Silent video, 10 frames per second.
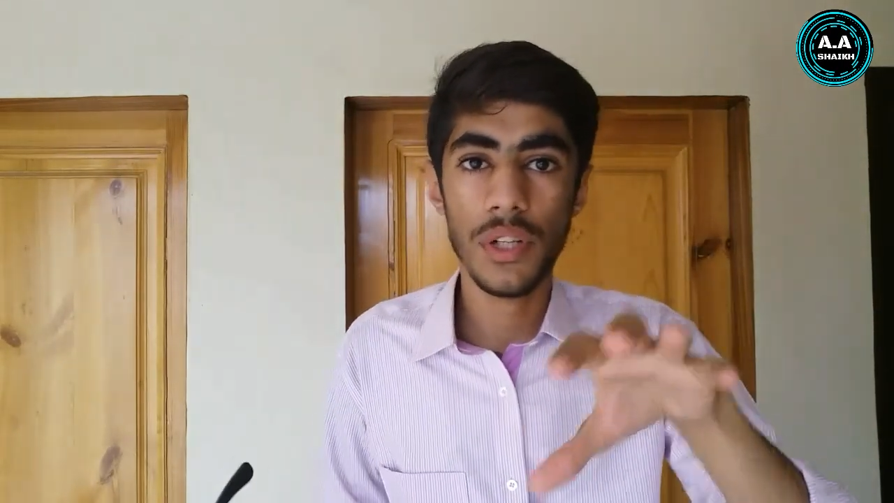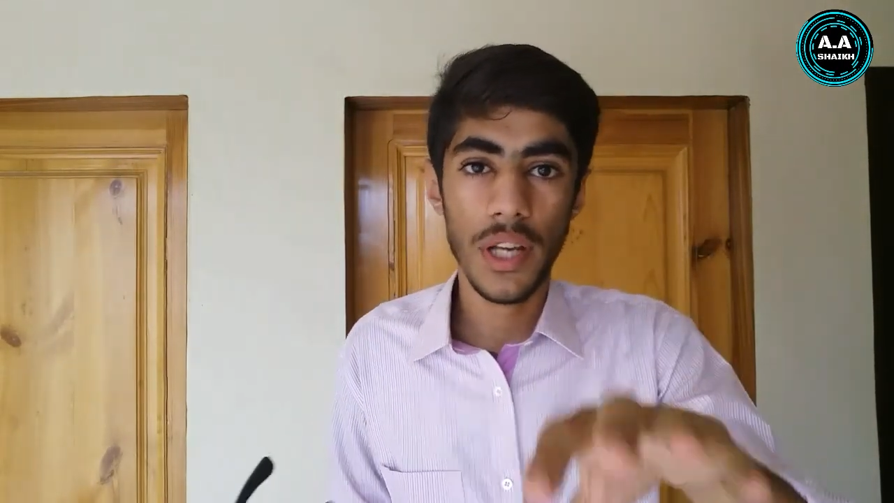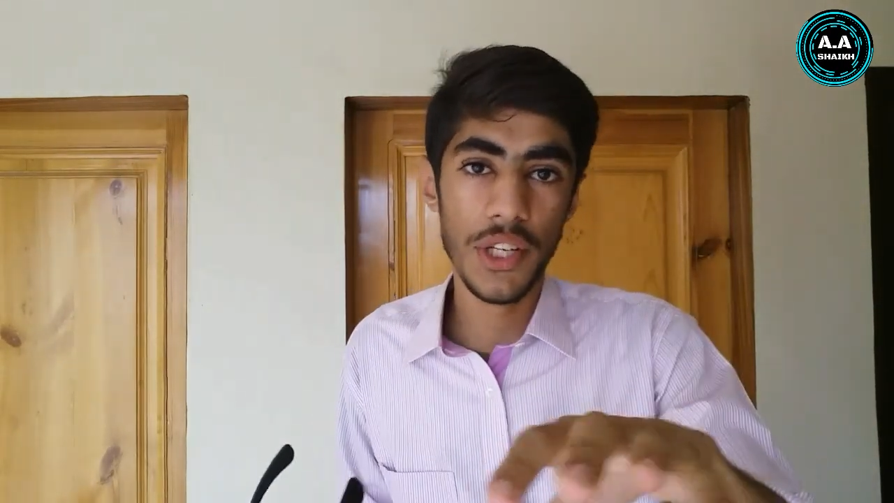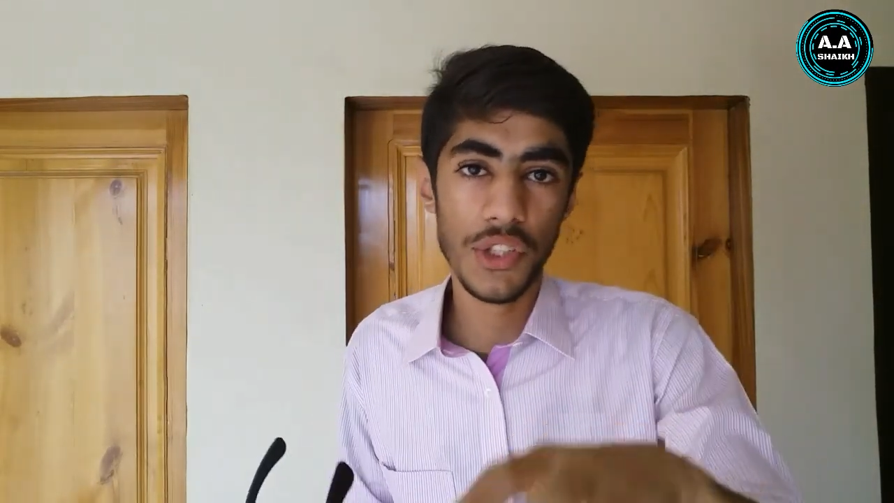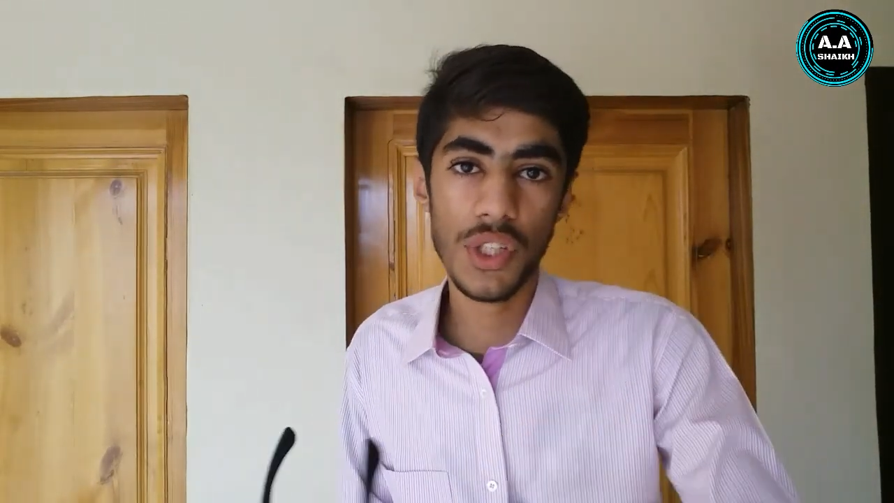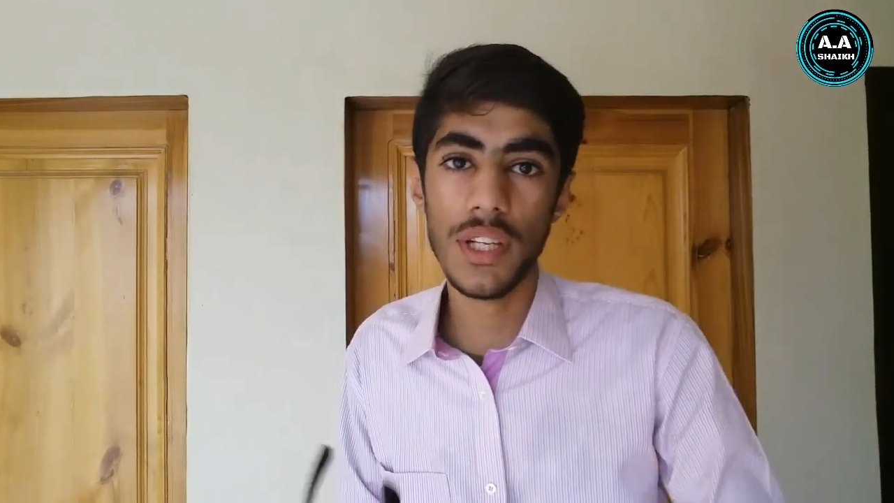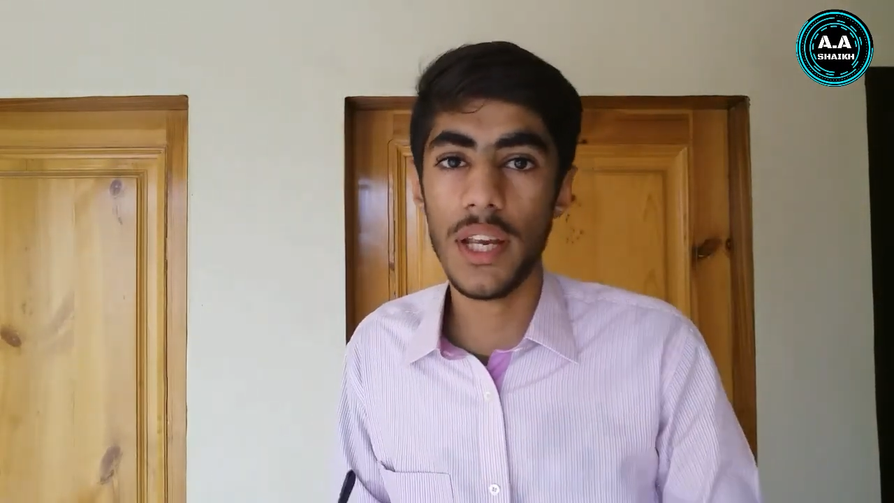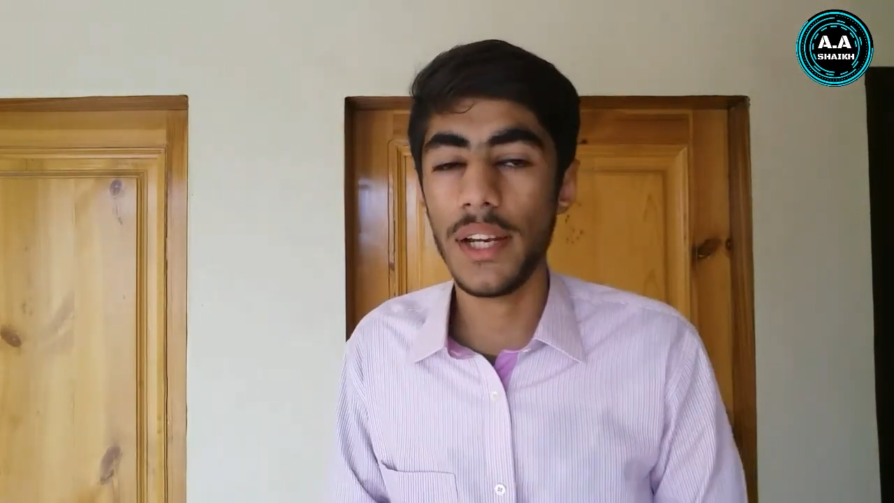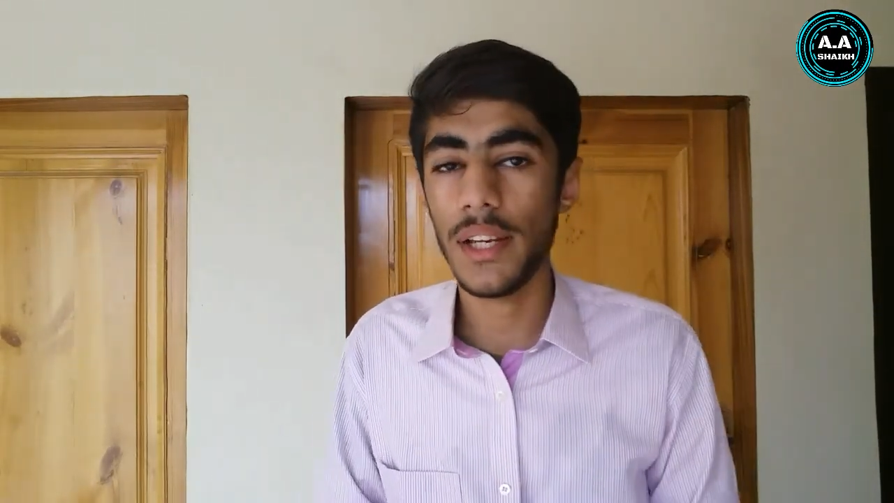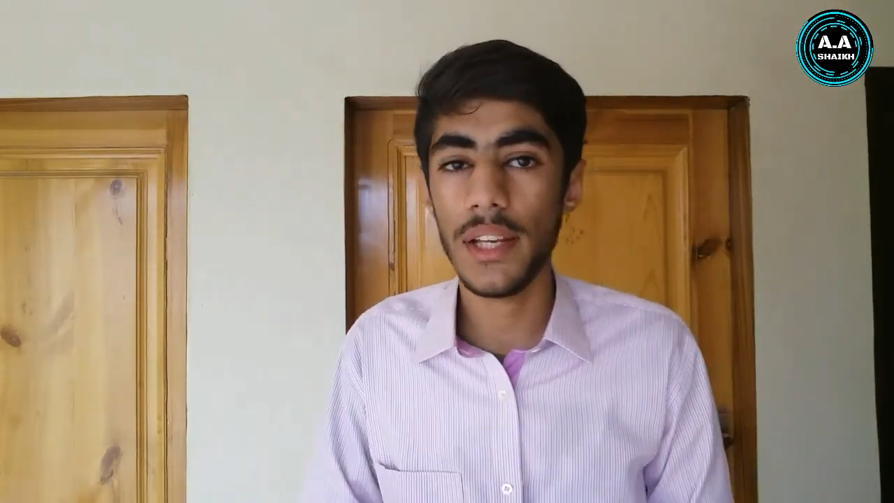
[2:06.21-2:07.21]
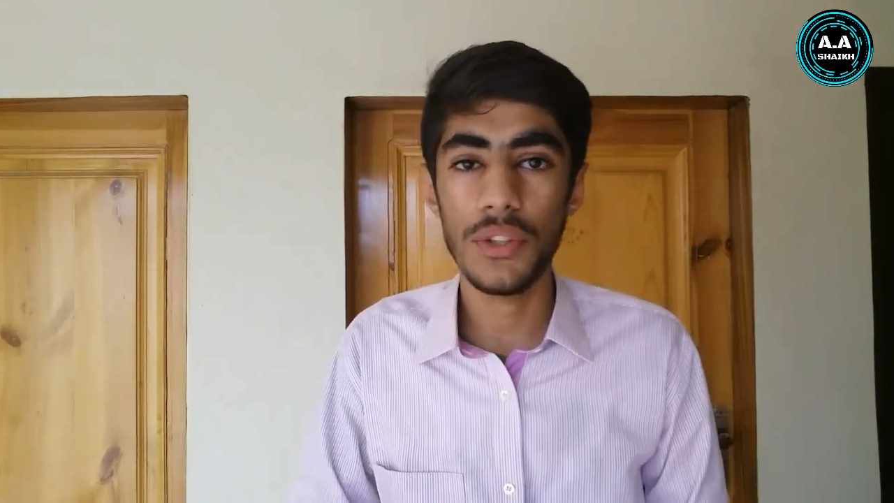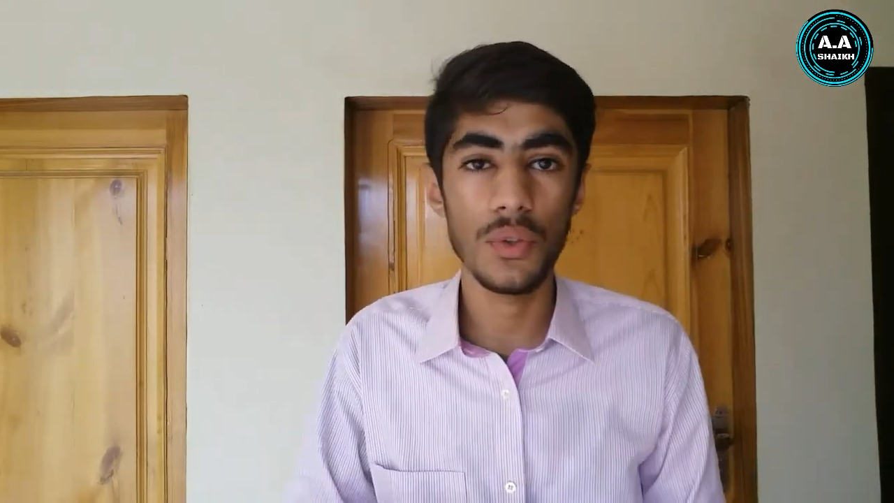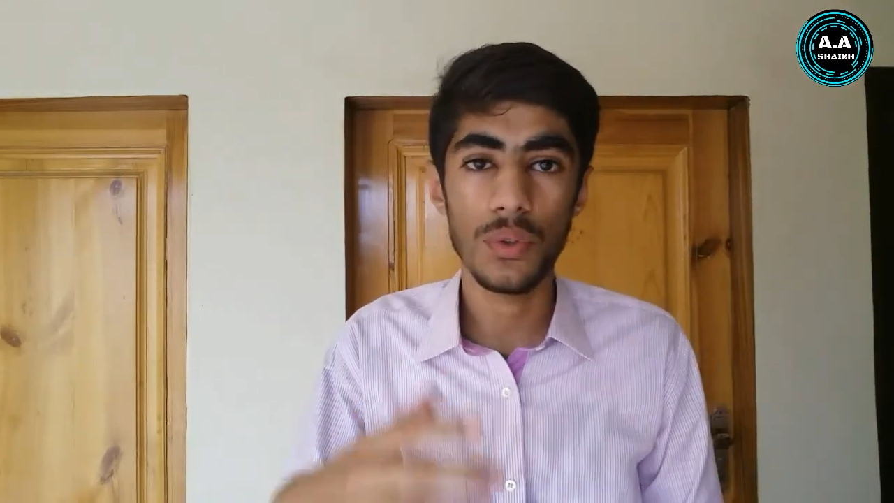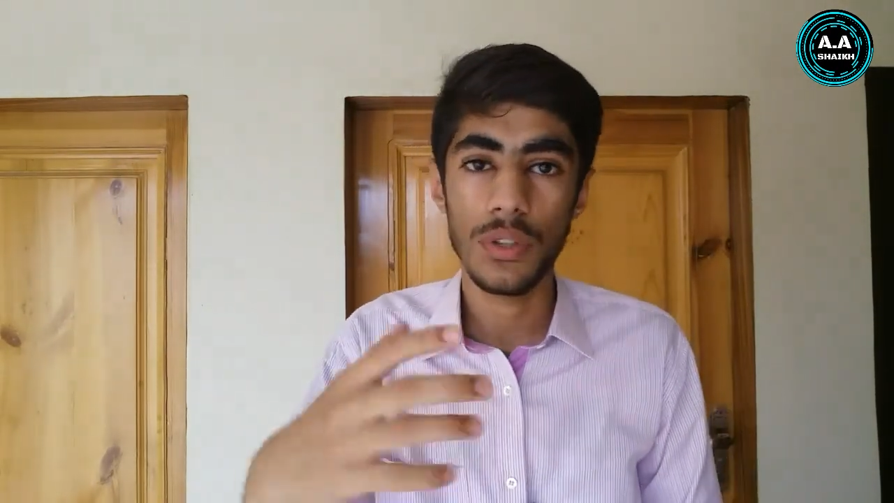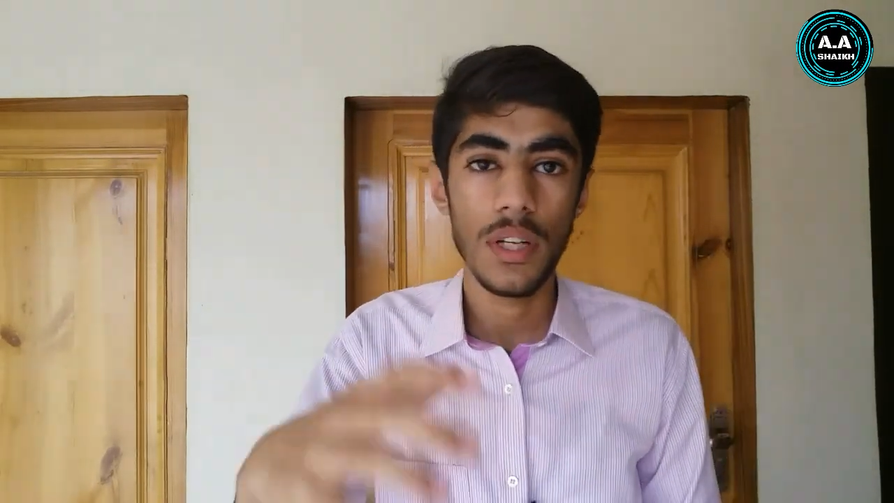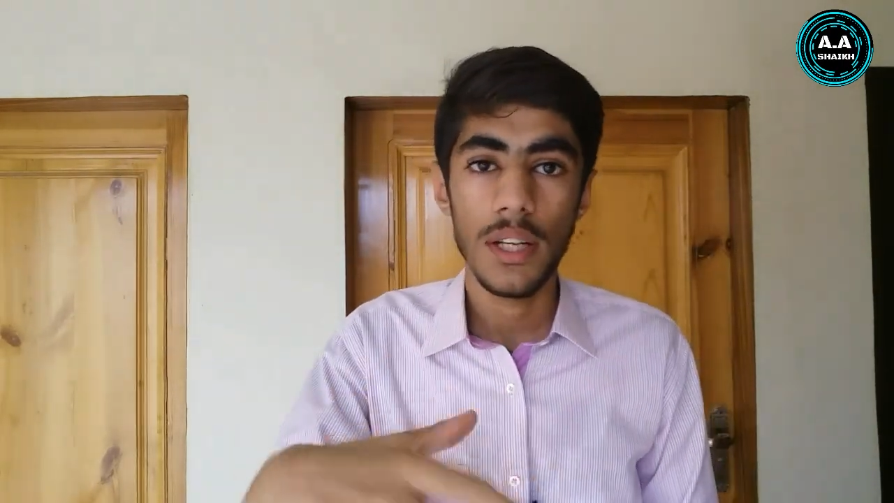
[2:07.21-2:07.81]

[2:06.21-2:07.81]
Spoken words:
direction and then you